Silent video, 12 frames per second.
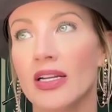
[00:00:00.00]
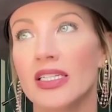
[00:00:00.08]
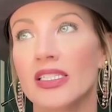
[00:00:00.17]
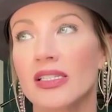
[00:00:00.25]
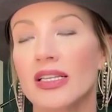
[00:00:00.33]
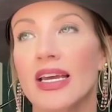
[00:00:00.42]

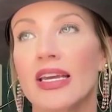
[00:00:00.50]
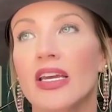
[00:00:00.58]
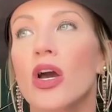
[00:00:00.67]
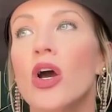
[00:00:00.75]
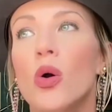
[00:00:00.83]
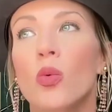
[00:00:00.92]
It's
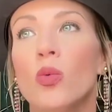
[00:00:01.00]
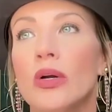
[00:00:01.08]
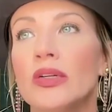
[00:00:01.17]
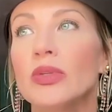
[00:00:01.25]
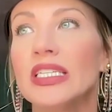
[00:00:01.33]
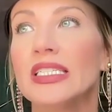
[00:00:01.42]
like
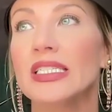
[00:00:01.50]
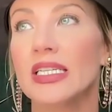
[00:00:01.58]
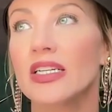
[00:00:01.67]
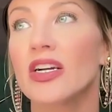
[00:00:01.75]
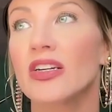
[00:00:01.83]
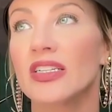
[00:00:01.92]
when we
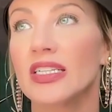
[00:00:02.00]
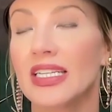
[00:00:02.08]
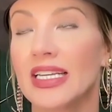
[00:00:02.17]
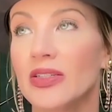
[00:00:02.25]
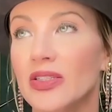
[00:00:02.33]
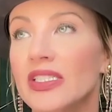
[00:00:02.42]
dig our
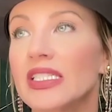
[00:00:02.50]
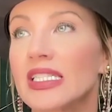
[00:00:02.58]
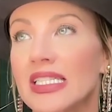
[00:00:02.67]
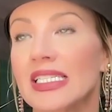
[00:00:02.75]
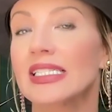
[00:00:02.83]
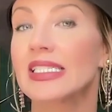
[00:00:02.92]
heels
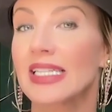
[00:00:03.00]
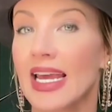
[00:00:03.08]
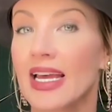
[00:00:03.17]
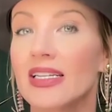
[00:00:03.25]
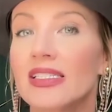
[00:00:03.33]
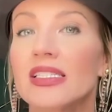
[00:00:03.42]
in the
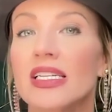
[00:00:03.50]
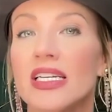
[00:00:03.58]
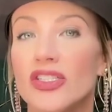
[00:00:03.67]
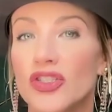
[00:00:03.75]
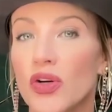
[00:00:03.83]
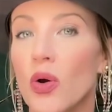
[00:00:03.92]
sand
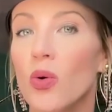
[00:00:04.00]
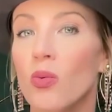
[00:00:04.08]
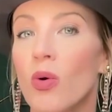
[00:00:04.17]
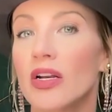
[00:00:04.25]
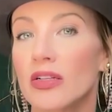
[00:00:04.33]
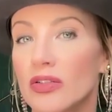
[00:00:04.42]
and don't
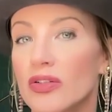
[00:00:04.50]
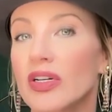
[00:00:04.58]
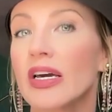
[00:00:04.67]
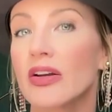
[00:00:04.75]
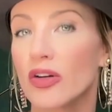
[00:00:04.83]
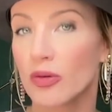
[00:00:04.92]
want to look
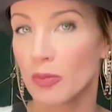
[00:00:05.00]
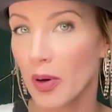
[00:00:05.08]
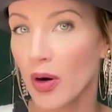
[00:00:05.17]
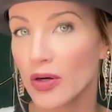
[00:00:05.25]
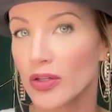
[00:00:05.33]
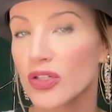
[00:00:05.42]
at our
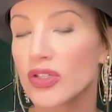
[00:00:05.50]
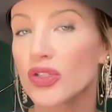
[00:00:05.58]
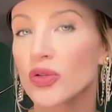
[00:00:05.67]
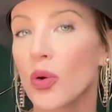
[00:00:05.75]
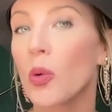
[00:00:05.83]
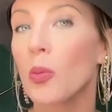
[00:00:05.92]
part
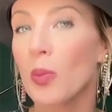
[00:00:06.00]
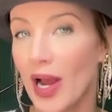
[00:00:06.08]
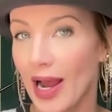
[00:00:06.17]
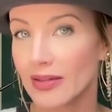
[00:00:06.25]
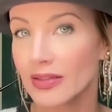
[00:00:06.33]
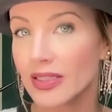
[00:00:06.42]
so
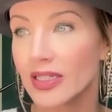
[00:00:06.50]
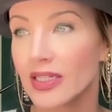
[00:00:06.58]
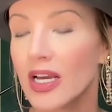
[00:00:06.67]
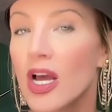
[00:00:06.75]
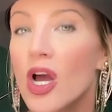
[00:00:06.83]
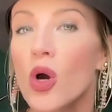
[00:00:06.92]

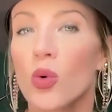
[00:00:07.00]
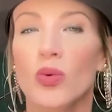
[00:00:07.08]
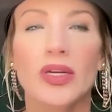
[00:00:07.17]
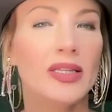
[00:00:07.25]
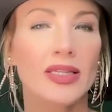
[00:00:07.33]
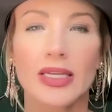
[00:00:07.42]
badly,
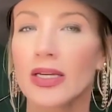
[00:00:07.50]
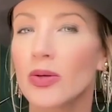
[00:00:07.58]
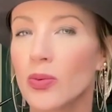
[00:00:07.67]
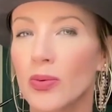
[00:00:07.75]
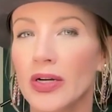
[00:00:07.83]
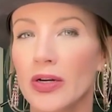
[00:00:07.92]
we think
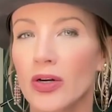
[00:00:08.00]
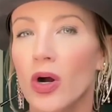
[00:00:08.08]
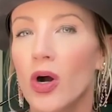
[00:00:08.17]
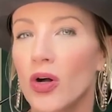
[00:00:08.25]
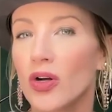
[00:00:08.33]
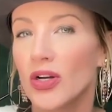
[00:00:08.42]
we're
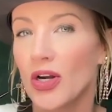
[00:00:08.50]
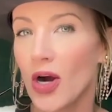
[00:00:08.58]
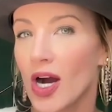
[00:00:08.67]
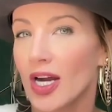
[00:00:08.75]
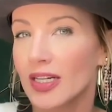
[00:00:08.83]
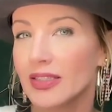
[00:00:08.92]
all
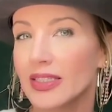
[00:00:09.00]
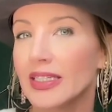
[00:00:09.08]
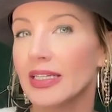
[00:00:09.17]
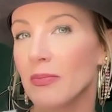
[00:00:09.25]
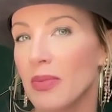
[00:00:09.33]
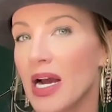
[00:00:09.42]

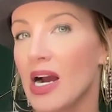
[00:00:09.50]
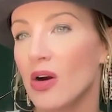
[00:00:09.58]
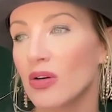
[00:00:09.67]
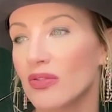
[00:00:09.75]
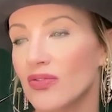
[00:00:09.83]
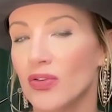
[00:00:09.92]
godly and
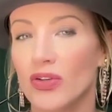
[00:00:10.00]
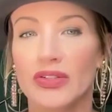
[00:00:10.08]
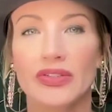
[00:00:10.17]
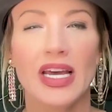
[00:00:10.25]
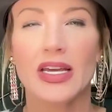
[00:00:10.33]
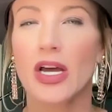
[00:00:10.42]
powerful
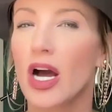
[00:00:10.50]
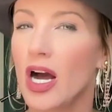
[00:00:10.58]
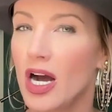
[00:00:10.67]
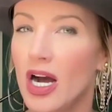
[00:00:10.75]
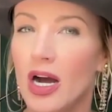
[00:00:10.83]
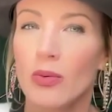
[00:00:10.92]
and like,
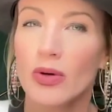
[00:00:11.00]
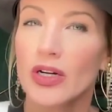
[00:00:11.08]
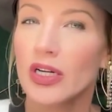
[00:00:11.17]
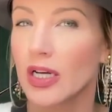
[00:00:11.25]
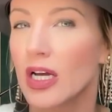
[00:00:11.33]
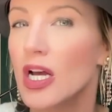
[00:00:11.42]
haha, we're
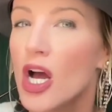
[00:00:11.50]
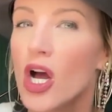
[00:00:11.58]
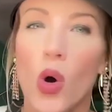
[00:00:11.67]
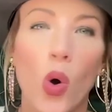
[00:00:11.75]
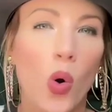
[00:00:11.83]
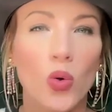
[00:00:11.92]
going to
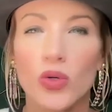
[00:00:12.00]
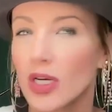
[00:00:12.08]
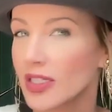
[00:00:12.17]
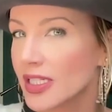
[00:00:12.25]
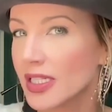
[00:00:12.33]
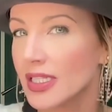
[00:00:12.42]
hold
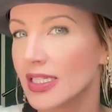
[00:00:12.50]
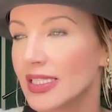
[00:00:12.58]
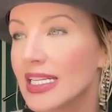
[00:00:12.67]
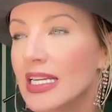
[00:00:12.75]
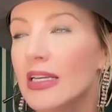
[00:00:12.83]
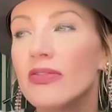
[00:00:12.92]
on to
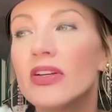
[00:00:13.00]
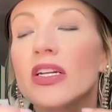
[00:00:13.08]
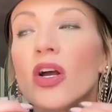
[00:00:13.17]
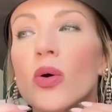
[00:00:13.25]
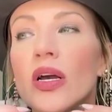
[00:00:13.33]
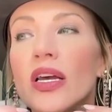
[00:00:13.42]
this.
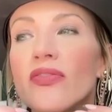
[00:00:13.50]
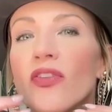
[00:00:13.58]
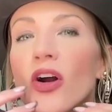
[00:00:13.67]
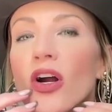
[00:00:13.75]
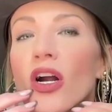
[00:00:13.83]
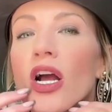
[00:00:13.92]
Even if
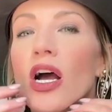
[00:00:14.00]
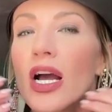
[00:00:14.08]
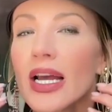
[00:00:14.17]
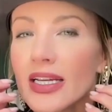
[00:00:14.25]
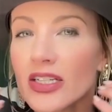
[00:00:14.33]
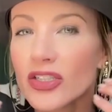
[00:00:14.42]
our
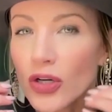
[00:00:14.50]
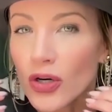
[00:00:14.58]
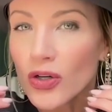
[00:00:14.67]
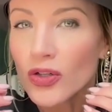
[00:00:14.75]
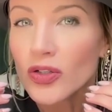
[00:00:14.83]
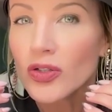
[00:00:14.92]

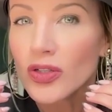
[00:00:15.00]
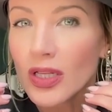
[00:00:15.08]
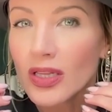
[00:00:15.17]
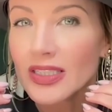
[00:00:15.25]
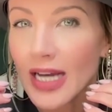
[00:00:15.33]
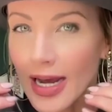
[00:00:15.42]

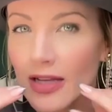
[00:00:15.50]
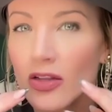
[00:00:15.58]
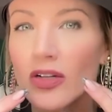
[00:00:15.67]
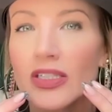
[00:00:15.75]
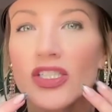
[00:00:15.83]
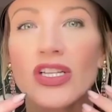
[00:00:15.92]
internal
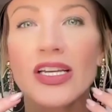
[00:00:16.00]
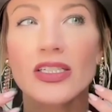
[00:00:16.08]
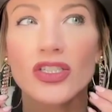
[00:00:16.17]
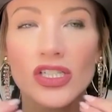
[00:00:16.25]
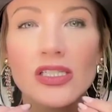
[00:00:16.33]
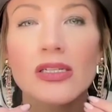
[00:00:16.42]
dialogue is like,
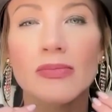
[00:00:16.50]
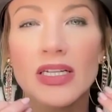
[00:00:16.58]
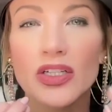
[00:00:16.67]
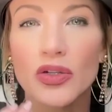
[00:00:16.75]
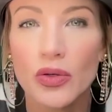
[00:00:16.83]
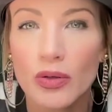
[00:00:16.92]
just
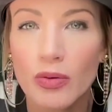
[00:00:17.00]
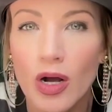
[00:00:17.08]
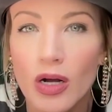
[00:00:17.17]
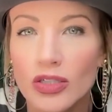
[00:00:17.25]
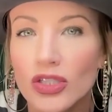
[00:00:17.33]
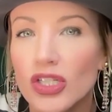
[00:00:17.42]
admit you're
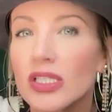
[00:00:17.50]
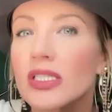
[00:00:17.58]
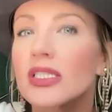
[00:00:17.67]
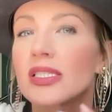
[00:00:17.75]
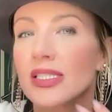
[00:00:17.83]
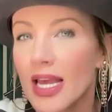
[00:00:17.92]
wrong, just
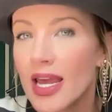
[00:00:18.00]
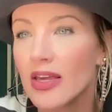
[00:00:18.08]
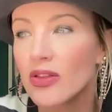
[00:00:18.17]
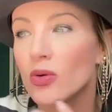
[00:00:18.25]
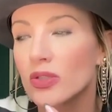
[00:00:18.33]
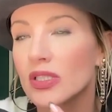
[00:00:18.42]
to say
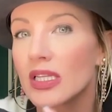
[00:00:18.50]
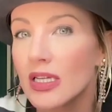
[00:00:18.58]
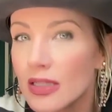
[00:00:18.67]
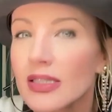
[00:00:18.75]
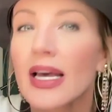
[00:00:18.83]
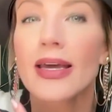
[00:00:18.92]
those
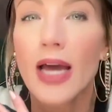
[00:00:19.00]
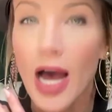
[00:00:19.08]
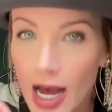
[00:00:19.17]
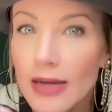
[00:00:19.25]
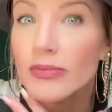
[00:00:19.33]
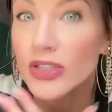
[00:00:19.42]
things like,
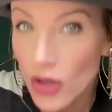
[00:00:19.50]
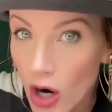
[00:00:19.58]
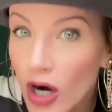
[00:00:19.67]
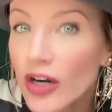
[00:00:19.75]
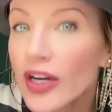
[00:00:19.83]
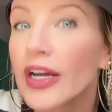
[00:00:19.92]
I'm
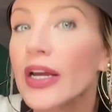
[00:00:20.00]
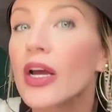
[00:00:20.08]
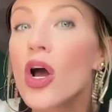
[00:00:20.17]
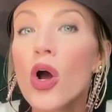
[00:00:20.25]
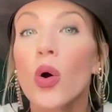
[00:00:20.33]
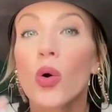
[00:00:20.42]
sorry,
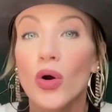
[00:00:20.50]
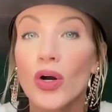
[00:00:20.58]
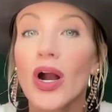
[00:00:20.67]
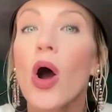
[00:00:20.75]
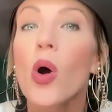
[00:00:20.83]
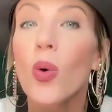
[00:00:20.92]

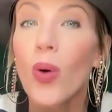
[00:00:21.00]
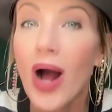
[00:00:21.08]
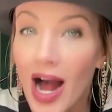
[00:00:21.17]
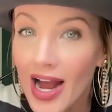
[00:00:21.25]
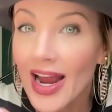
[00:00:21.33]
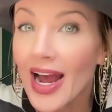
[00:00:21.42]
or, oh,
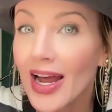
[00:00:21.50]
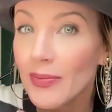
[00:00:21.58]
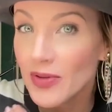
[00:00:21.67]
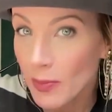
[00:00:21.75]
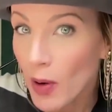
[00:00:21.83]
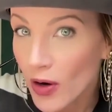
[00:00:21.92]
I had
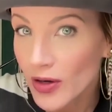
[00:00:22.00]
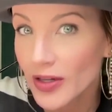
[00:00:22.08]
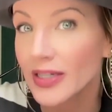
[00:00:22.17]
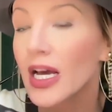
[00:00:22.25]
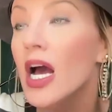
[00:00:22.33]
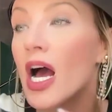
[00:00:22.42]
the
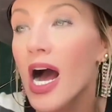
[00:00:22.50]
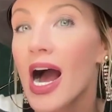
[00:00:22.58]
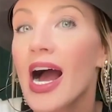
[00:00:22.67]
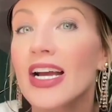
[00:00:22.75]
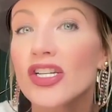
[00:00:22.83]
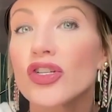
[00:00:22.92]
part.
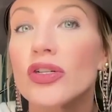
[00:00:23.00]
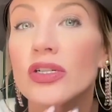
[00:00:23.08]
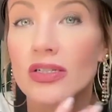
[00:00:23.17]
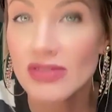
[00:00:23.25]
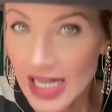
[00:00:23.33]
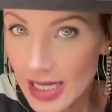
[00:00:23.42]
I shouldn't
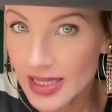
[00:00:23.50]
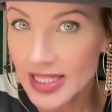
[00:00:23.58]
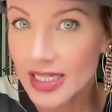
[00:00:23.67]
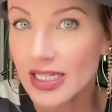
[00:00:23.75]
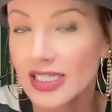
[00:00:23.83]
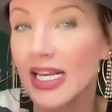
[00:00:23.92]
have said
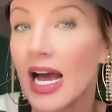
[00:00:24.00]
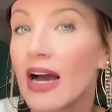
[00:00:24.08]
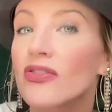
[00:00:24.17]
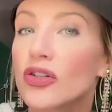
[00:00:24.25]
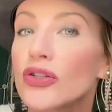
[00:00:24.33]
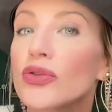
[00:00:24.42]
this
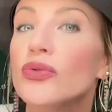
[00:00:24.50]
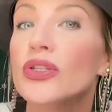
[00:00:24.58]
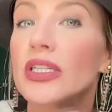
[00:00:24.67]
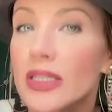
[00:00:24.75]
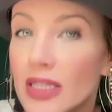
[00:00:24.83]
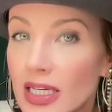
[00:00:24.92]
after you
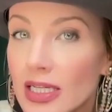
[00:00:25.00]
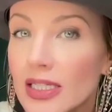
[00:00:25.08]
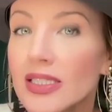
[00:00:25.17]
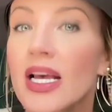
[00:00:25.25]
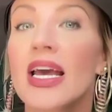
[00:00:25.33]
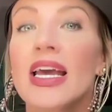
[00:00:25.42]
did this.